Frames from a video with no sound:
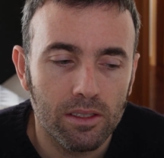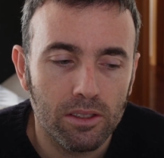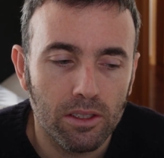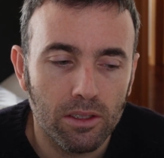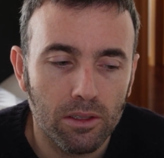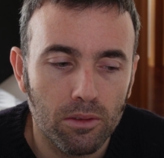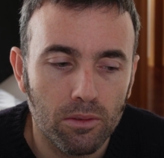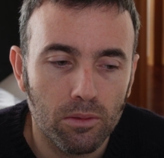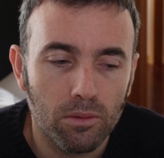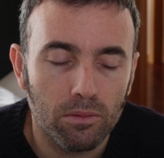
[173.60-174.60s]

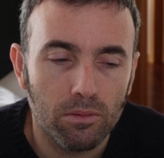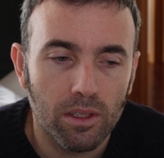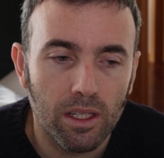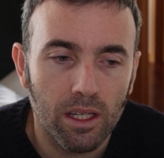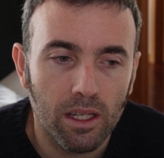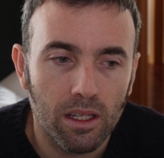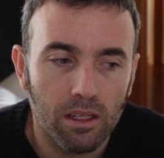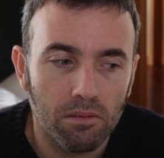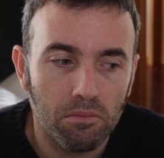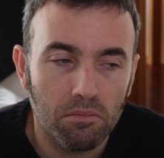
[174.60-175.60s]
So
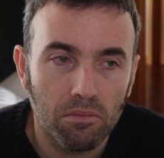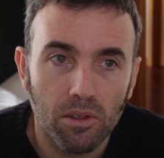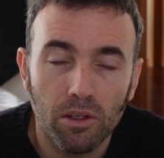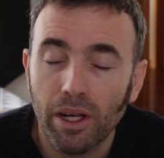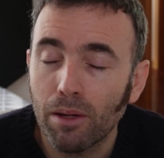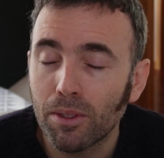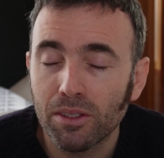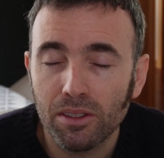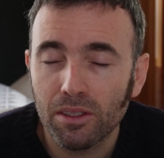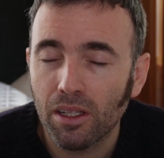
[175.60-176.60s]
on
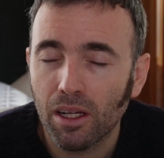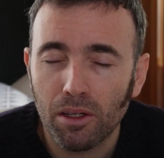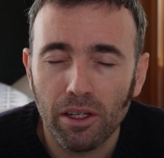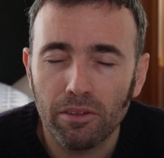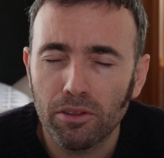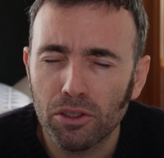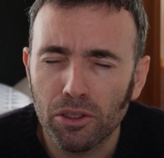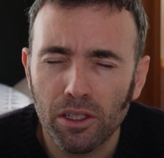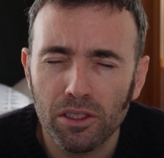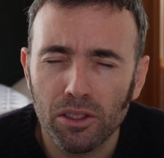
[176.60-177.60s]
Amazon I got it for
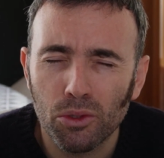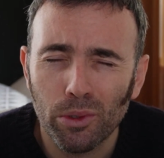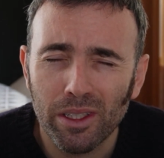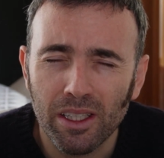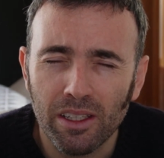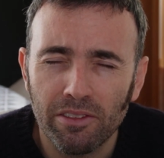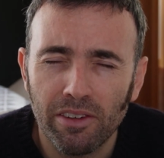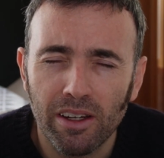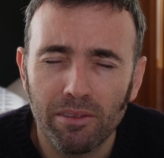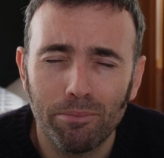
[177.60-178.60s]

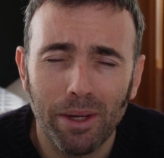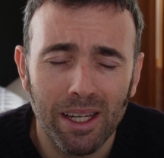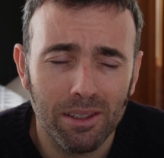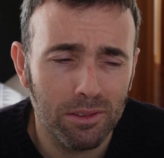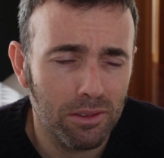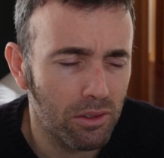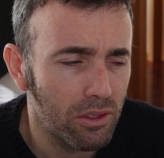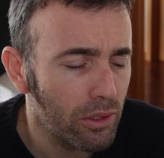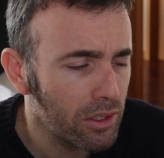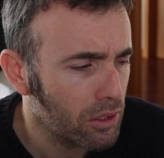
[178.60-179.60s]
£225 or
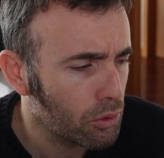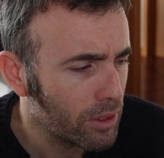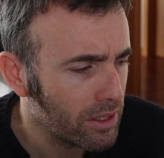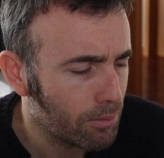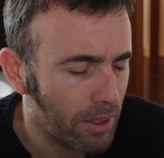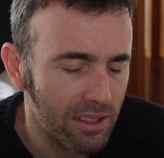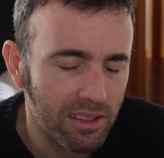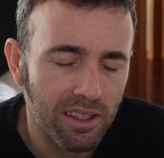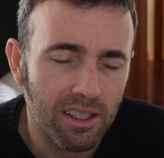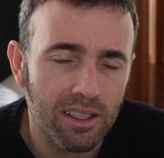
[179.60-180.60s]

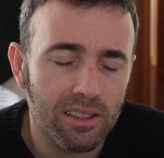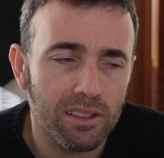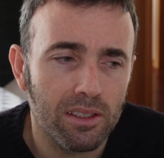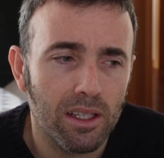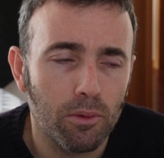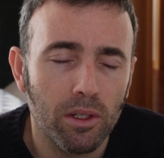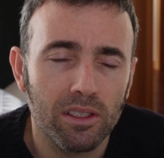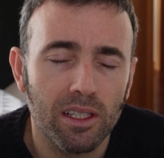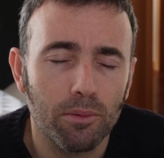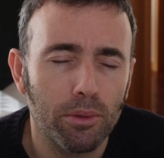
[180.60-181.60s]
£220 I think, so that
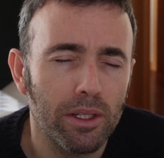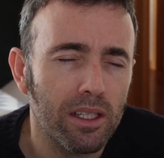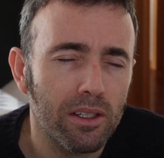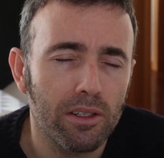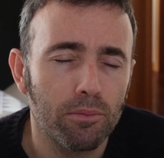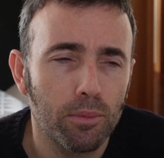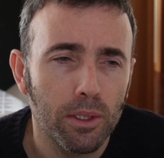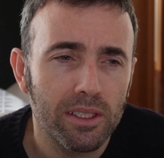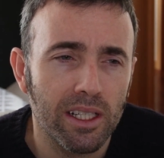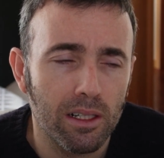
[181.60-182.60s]
worked out pretty good
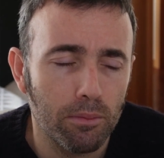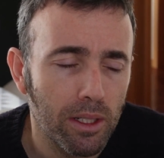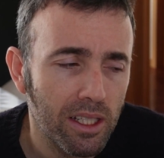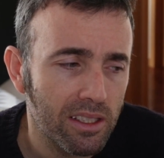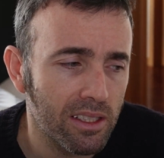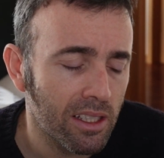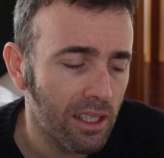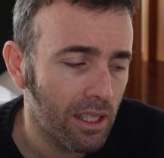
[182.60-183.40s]
per terabyte.